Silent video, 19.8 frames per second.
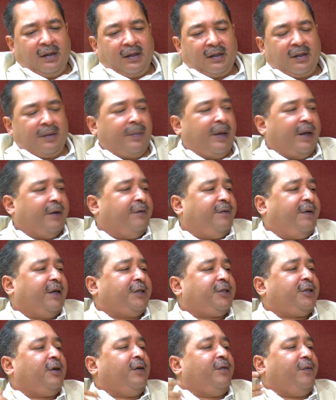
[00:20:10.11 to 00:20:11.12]
the
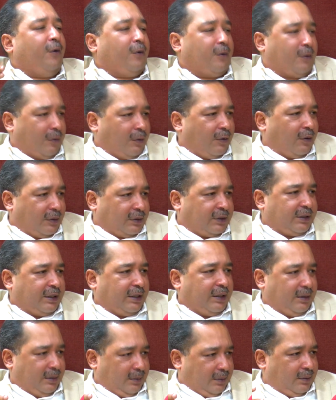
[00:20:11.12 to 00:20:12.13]
manufacture of orthodox
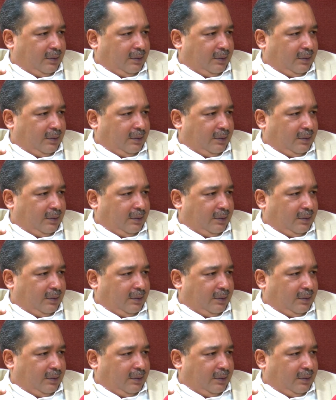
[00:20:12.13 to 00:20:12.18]
tea.